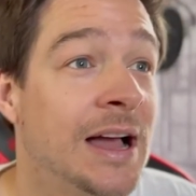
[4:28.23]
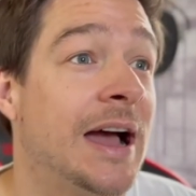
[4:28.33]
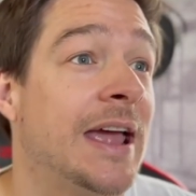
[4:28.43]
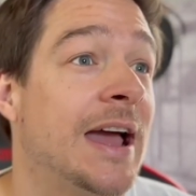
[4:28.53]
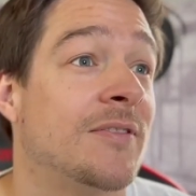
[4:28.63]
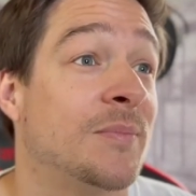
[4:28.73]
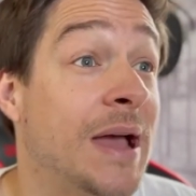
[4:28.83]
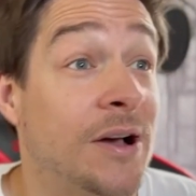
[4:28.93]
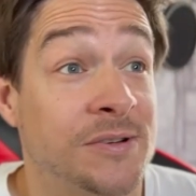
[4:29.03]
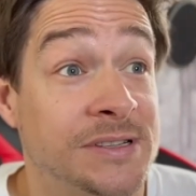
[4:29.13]
I have a
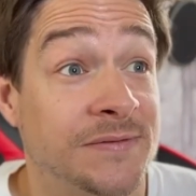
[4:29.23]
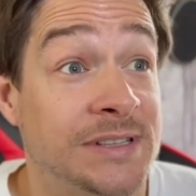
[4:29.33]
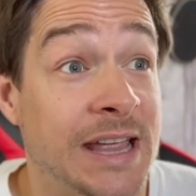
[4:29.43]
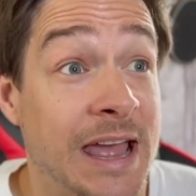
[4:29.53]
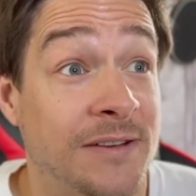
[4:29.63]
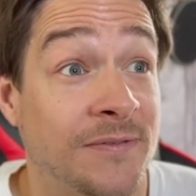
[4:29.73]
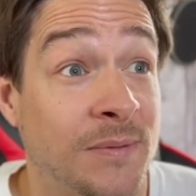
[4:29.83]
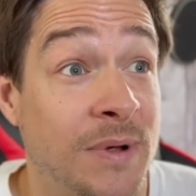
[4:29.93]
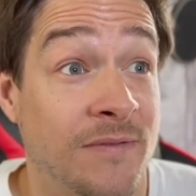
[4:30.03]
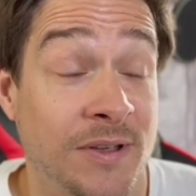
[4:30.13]
mountain of debt
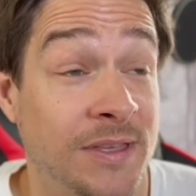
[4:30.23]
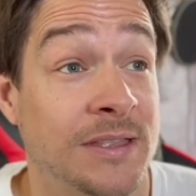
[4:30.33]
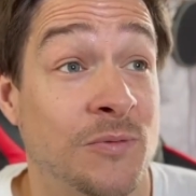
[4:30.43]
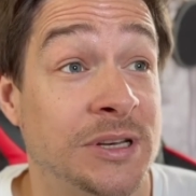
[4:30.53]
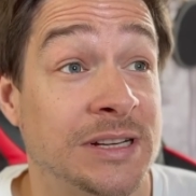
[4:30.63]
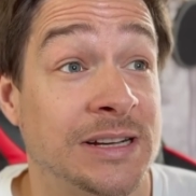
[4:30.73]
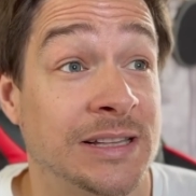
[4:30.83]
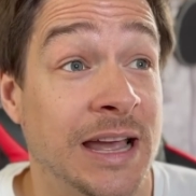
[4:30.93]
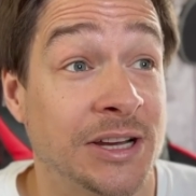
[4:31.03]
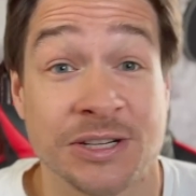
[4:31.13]
from everything that went to
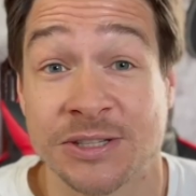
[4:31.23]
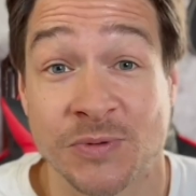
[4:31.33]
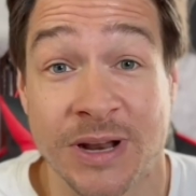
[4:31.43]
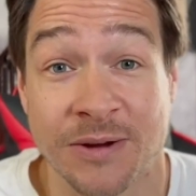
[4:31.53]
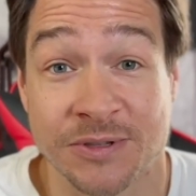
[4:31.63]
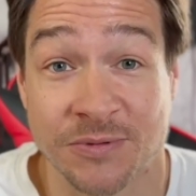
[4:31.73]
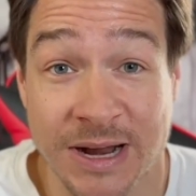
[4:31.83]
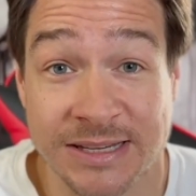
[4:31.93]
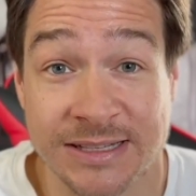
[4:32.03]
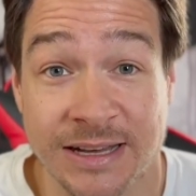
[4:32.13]
collections when I was
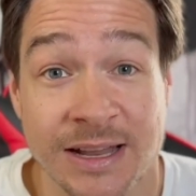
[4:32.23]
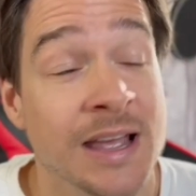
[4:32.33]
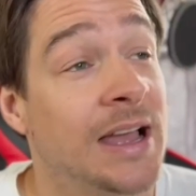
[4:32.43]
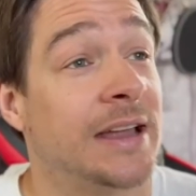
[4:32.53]
arrested.